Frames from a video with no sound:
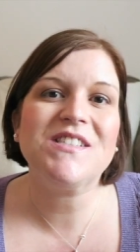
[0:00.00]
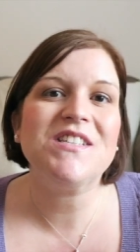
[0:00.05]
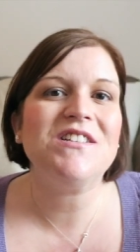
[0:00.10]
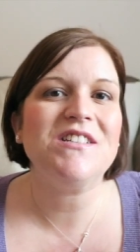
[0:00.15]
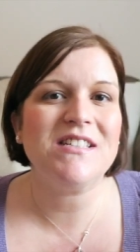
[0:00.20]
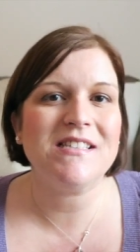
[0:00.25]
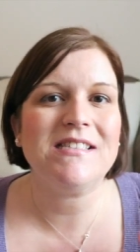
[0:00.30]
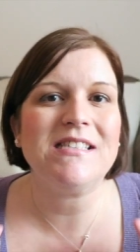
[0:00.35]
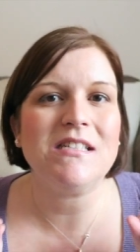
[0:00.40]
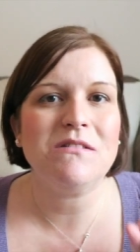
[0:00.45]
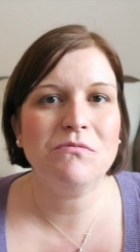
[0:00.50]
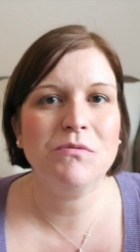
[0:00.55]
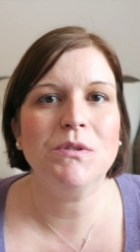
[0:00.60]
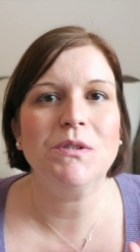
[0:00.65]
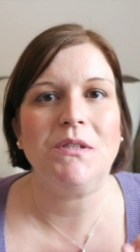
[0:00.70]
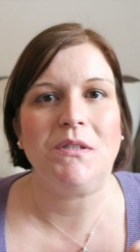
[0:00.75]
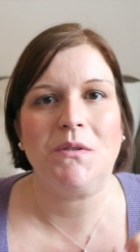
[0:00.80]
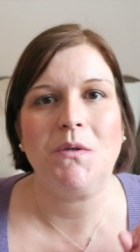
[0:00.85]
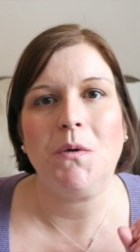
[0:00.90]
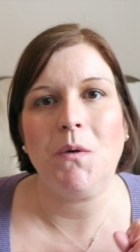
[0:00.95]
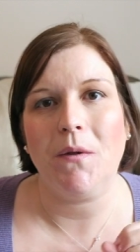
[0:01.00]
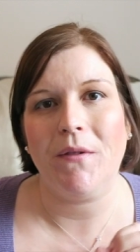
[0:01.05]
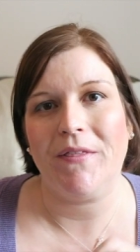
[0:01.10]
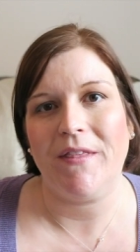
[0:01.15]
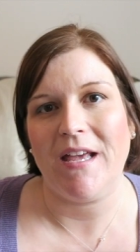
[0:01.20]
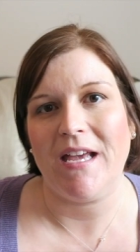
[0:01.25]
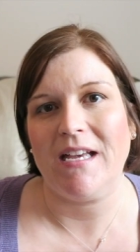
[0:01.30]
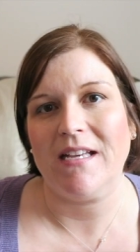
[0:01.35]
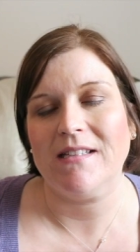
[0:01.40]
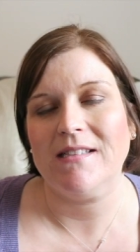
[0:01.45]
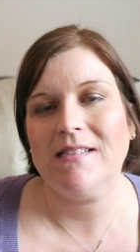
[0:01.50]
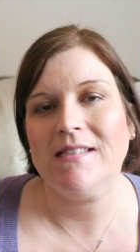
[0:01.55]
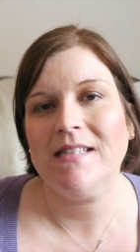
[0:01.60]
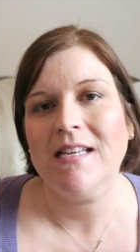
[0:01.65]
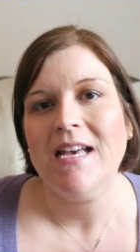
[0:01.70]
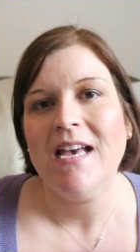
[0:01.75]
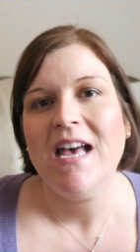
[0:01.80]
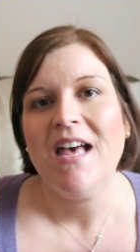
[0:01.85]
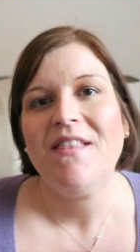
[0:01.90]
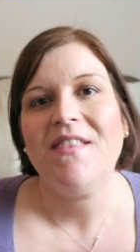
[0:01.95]
So you just see really cool things
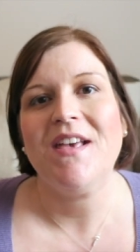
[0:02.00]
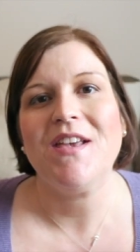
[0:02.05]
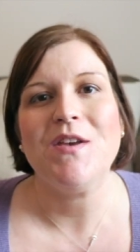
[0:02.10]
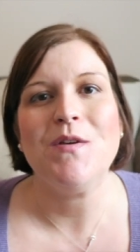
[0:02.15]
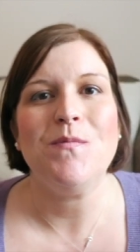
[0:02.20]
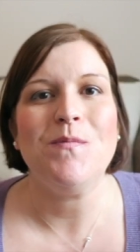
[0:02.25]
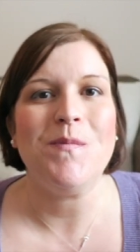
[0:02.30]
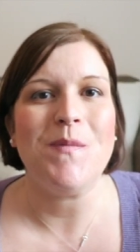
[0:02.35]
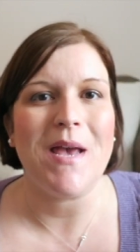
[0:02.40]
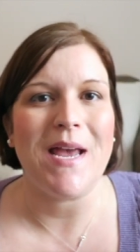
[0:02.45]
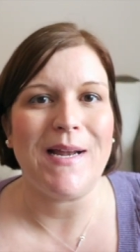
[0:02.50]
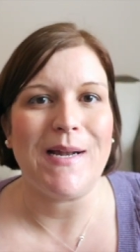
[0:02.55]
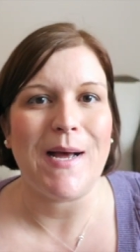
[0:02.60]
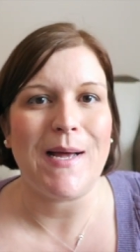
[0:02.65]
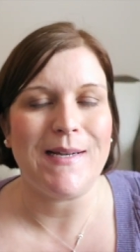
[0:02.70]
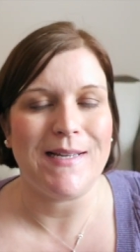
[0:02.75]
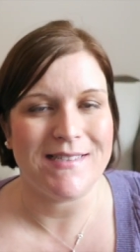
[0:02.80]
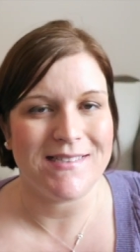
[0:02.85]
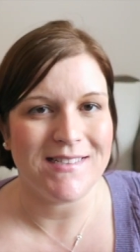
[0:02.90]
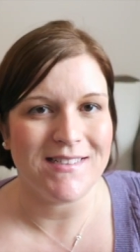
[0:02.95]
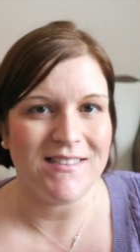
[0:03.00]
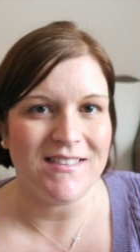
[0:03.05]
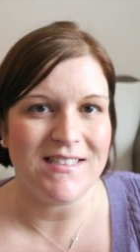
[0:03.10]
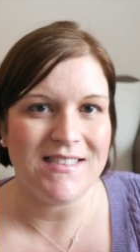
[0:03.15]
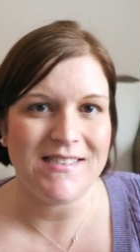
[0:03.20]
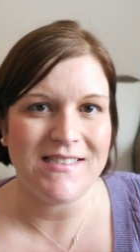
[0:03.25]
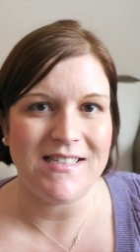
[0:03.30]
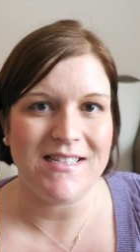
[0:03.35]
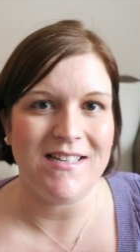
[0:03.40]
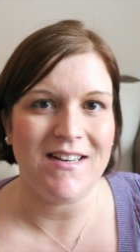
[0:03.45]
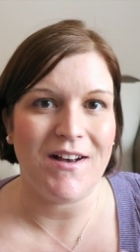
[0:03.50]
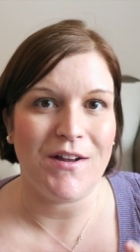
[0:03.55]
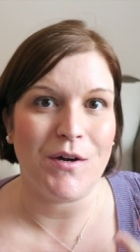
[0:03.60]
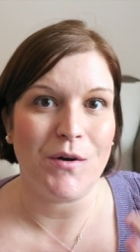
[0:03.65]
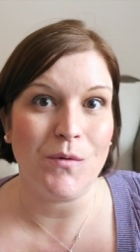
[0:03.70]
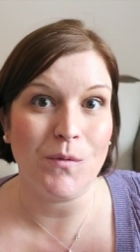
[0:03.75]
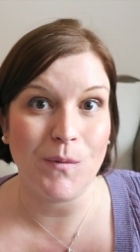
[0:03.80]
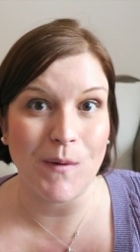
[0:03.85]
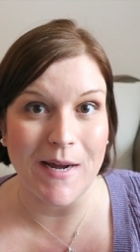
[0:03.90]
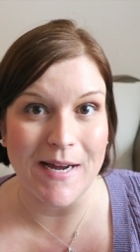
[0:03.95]
that you may not necessarily see on
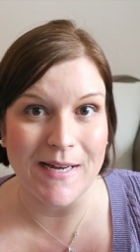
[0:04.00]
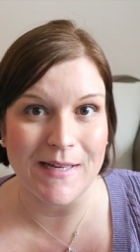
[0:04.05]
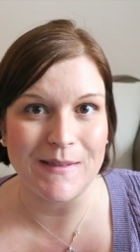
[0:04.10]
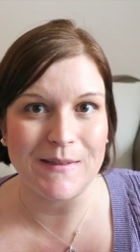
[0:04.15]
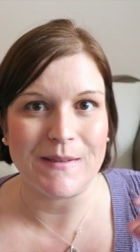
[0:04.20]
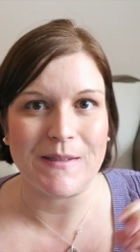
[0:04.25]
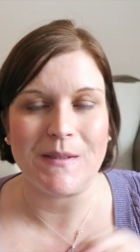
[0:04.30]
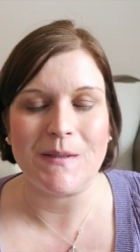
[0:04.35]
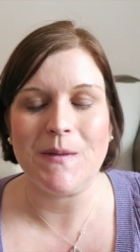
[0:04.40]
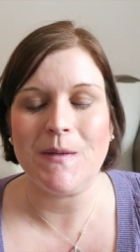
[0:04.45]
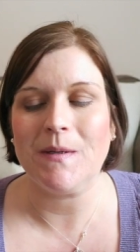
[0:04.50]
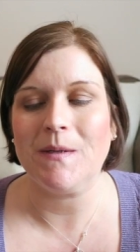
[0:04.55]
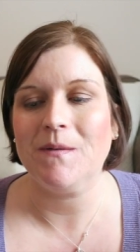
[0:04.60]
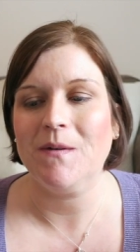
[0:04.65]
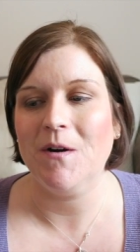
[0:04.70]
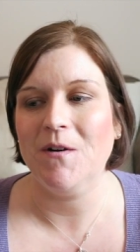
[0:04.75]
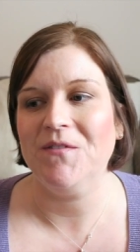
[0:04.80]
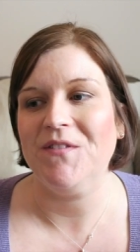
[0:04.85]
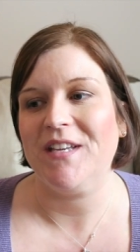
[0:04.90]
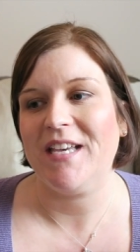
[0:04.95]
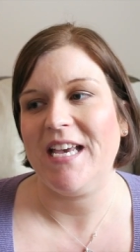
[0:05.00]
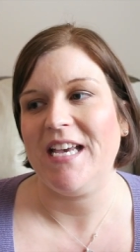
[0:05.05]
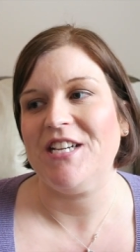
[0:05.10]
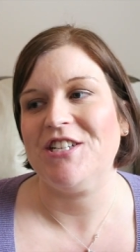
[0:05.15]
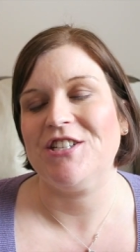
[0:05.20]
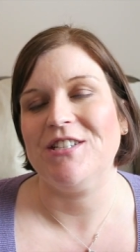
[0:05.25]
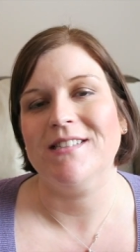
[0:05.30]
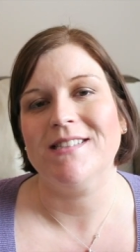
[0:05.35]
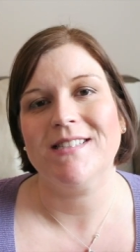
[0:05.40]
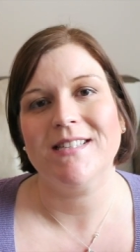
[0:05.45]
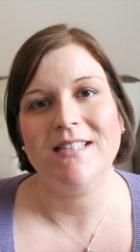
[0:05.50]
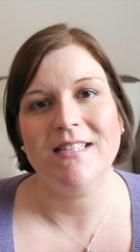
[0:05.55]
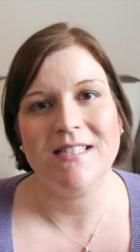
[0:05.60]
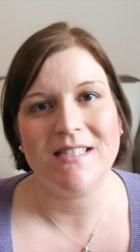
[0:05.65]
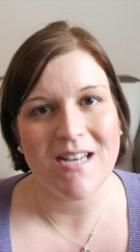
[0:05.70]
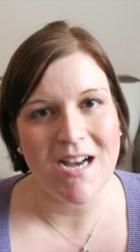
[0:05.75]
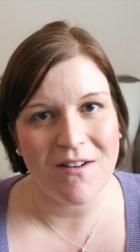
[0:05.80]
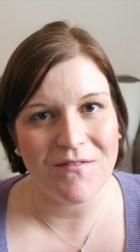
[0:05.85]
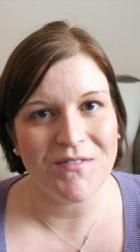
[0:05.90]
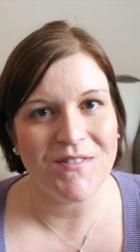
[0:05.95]
a regular quote unquote vacation. So these
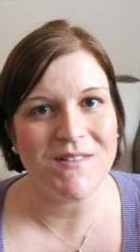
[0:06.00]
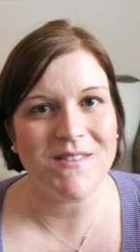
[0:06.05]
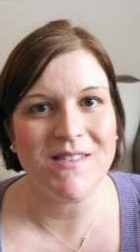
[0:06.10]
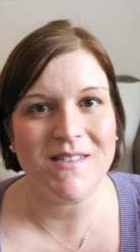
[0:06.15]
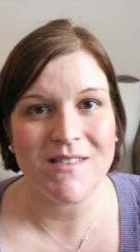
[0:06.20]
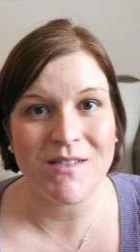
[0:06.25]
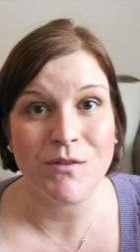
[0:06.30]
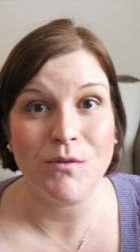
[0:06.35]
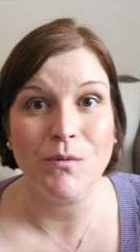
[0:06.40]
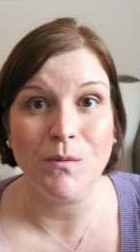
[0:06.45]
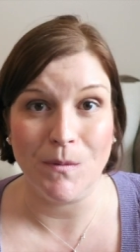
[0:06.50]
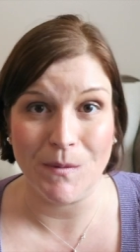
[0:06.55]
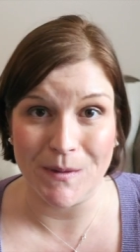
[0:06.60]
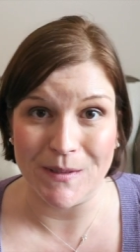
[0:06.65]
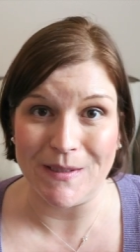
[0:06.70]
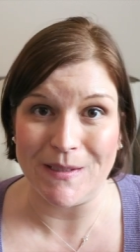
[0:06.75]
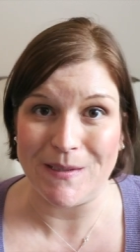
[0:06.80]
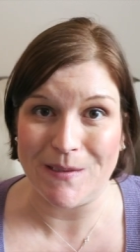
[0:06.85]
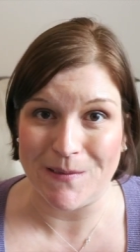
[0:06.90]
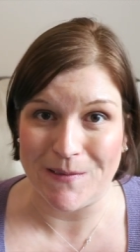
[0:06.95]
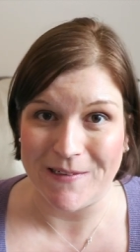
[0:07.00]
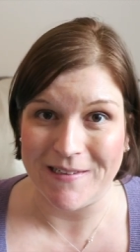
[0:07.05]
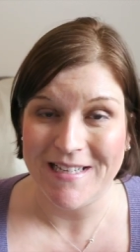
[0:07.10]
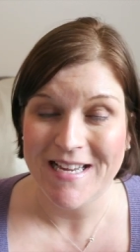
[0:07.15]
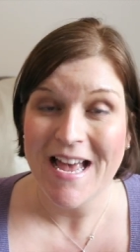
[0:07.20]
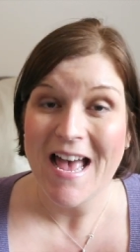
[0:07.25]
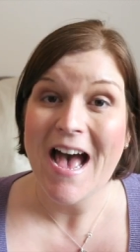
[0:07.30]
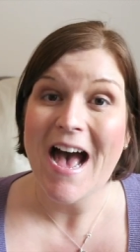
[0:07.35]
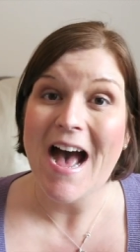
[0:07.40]
conferences are really cool.